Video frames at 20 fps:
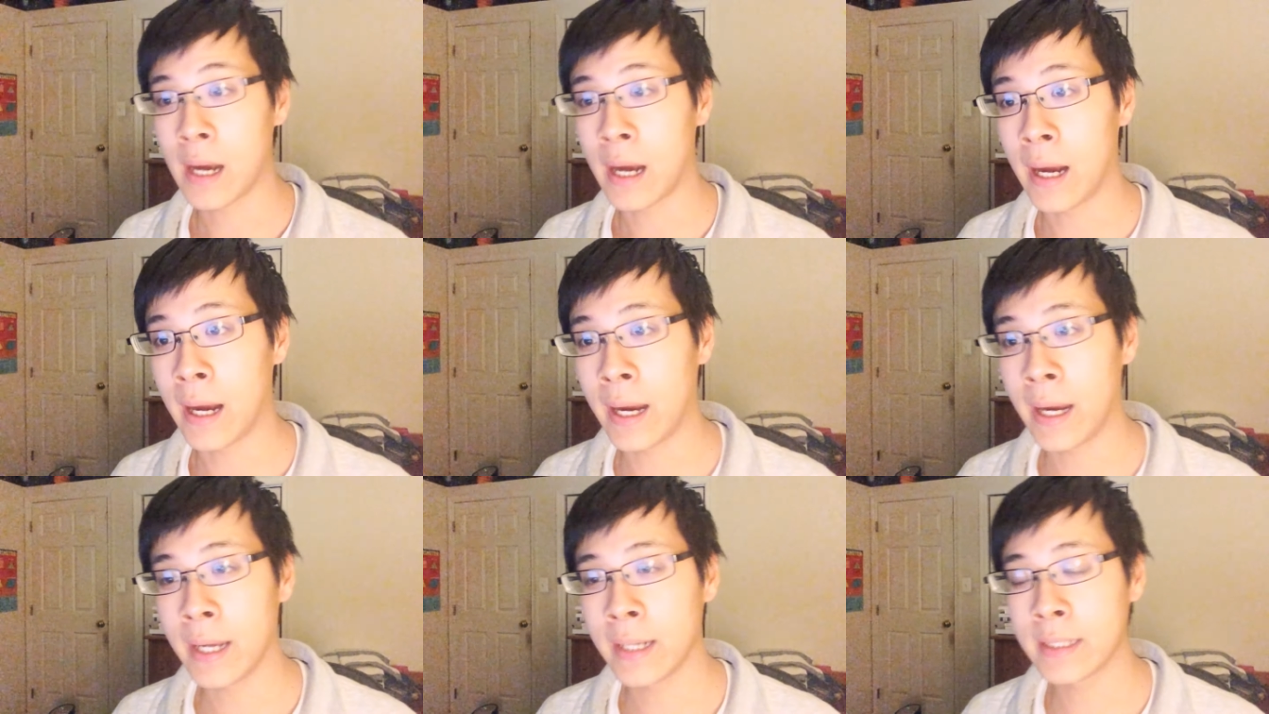
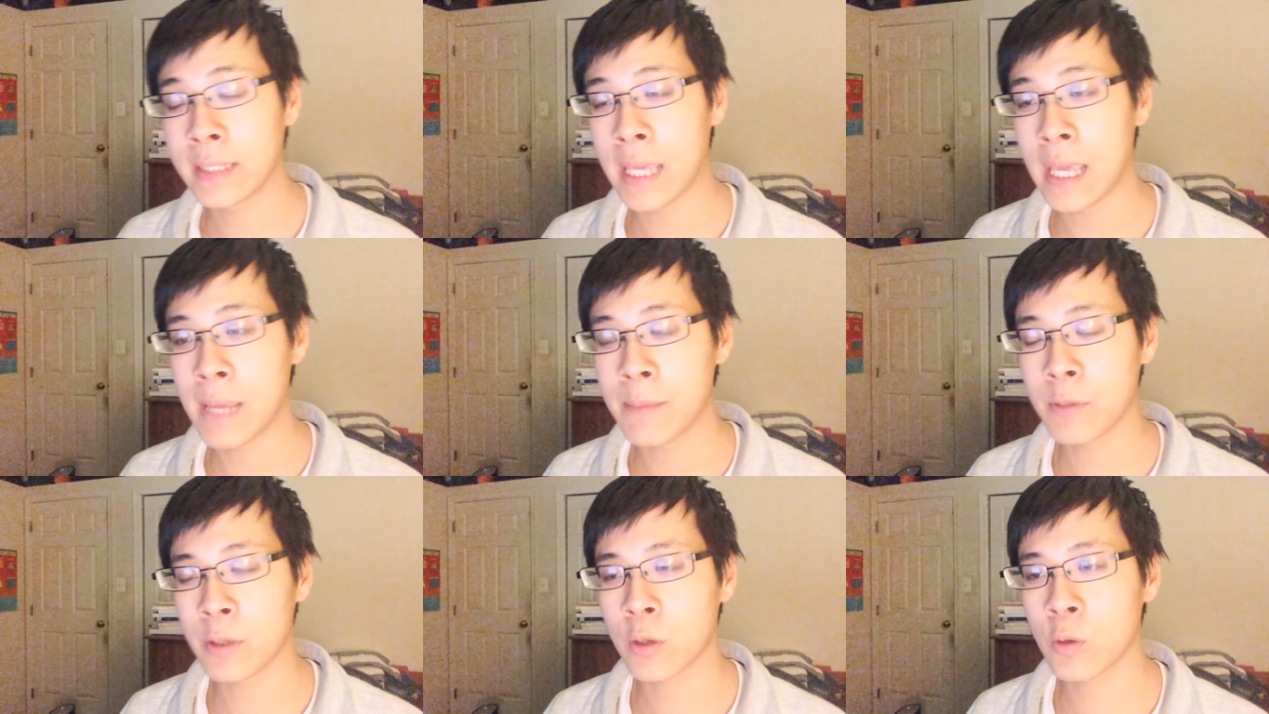I
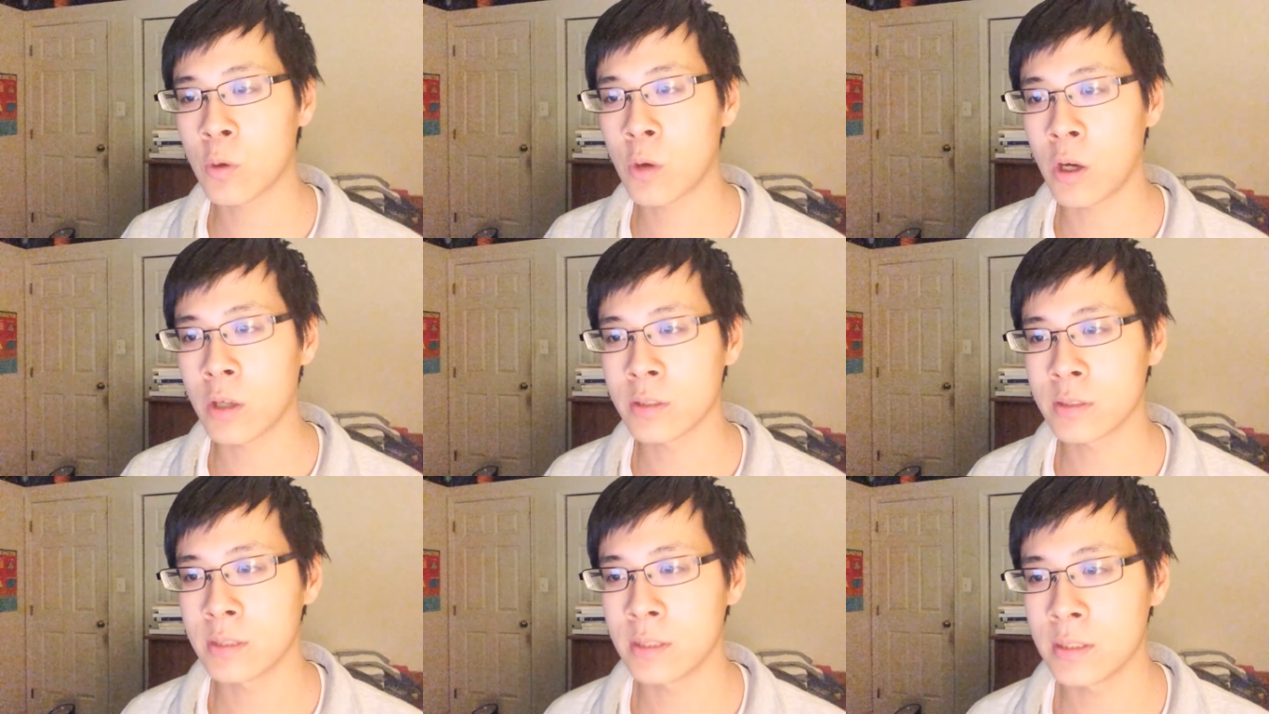came
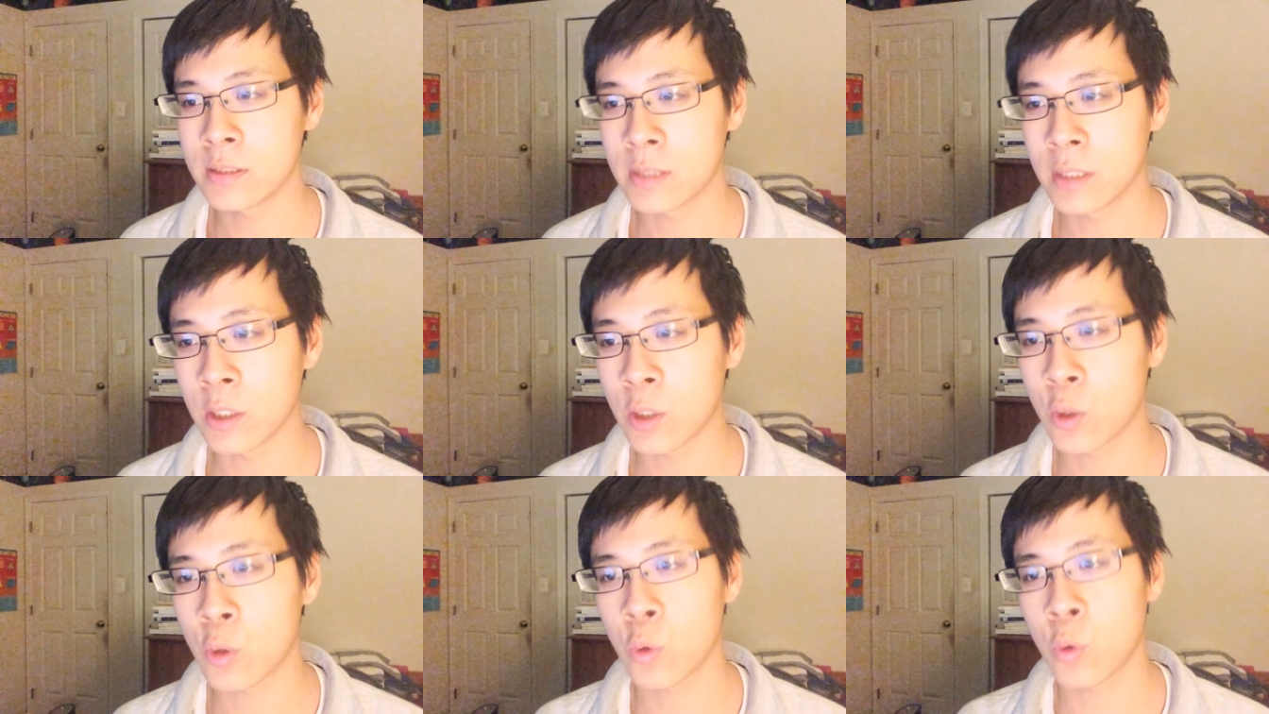across this
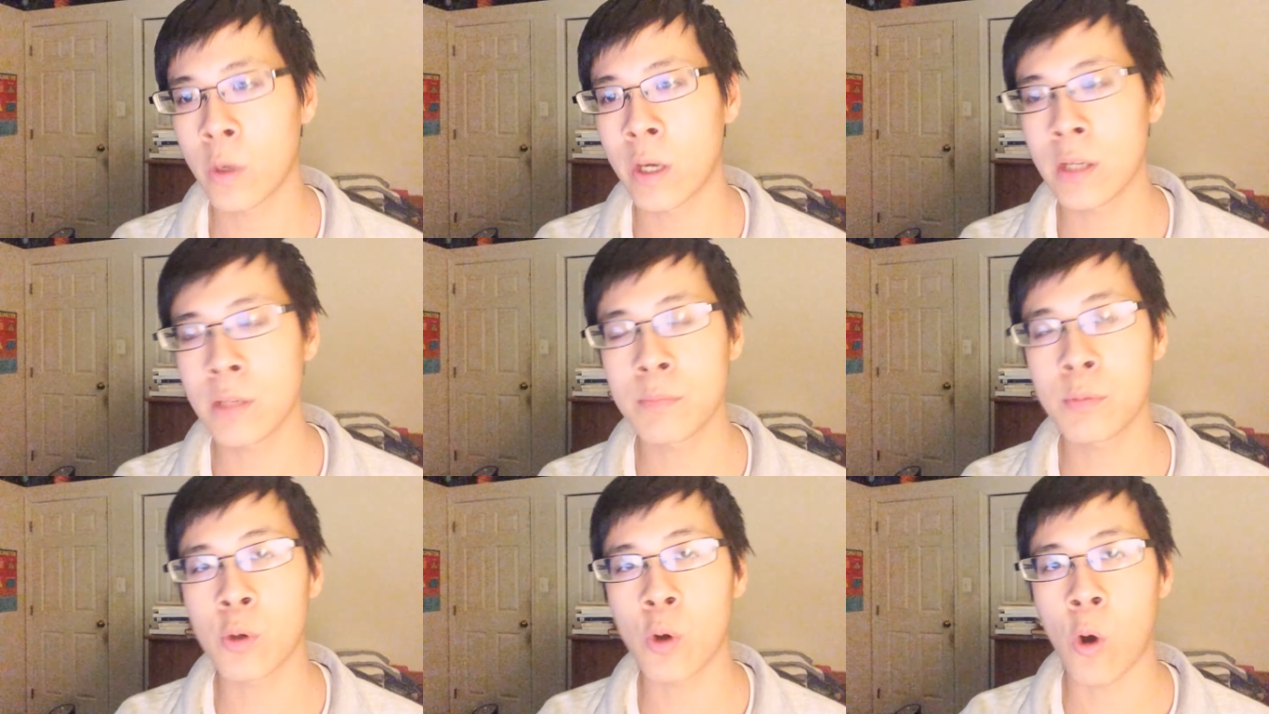
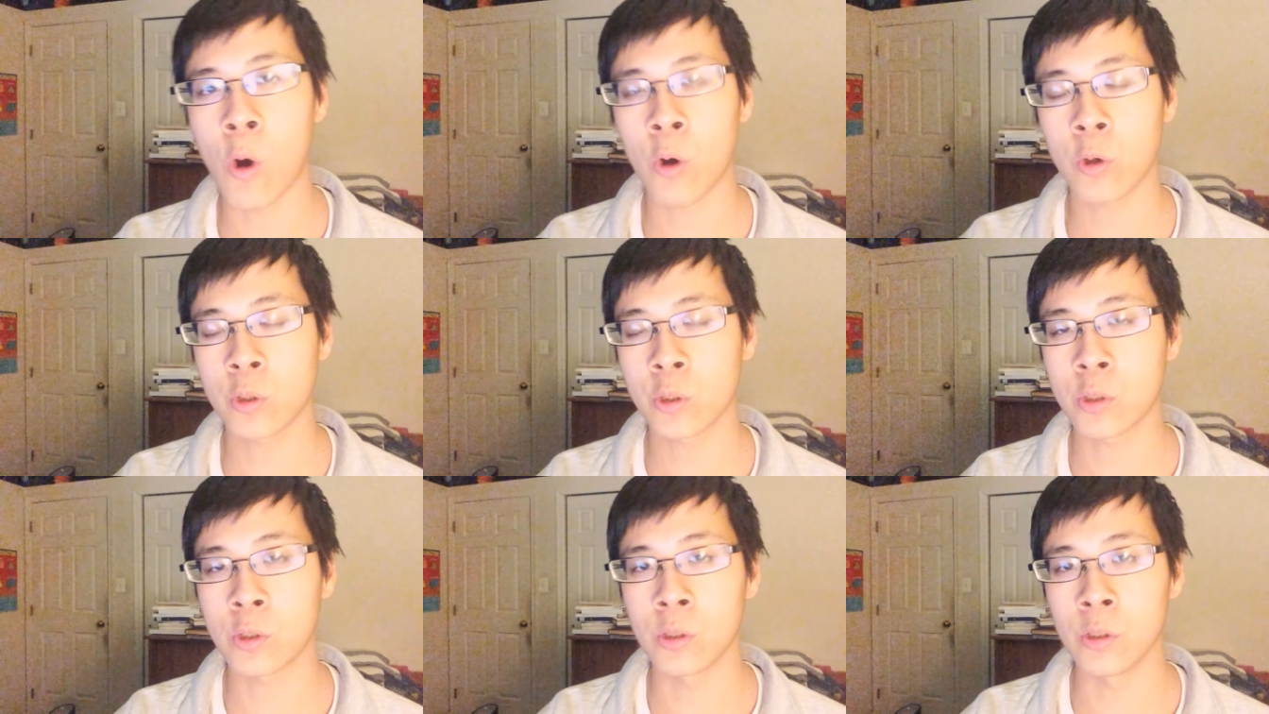incredible
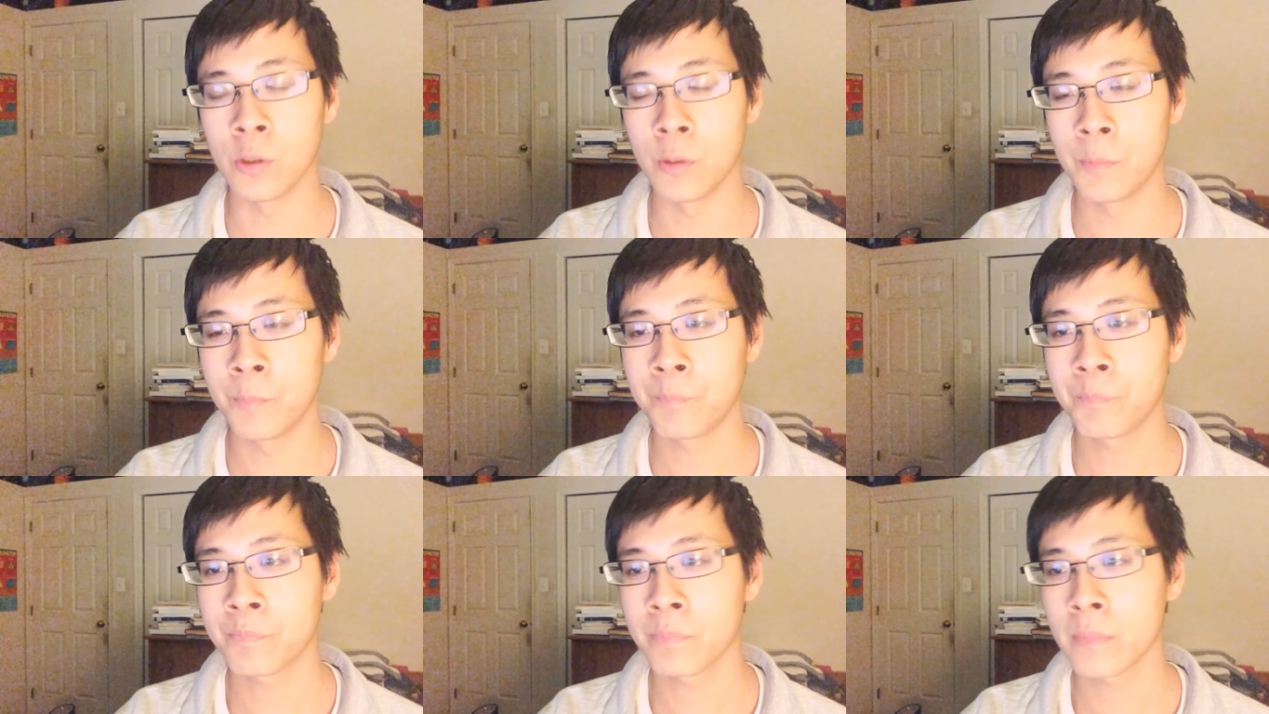
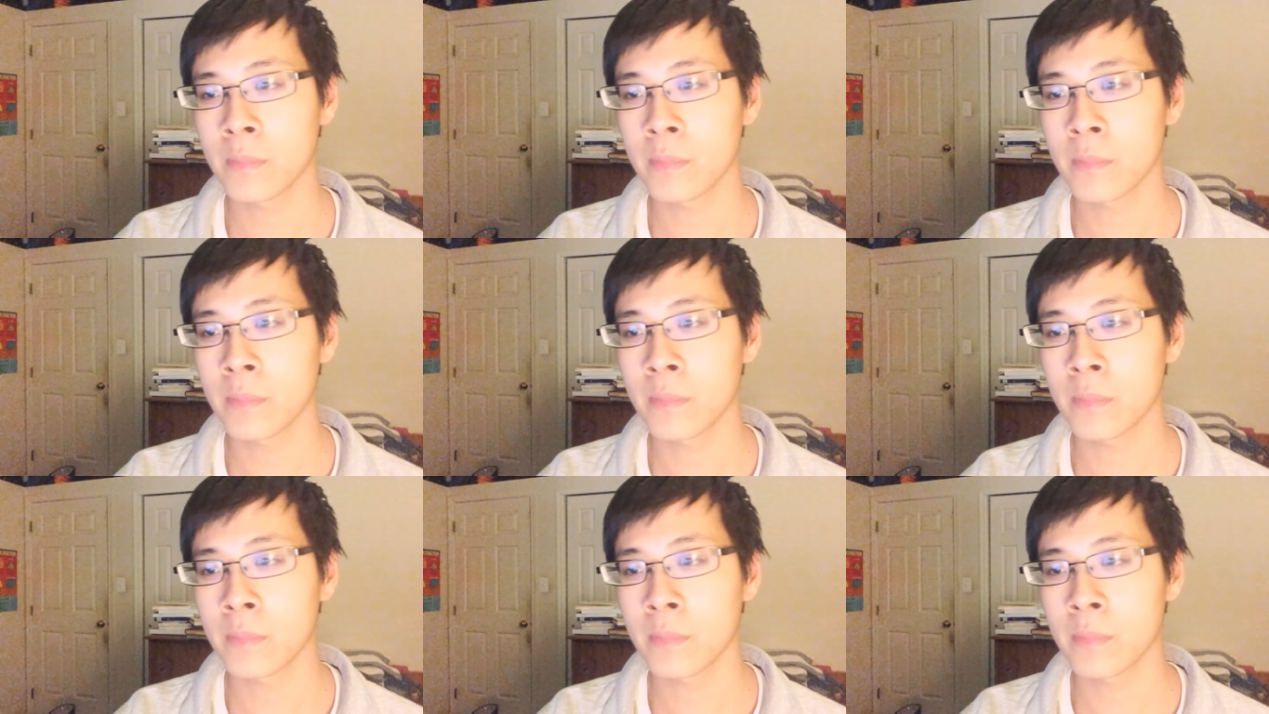article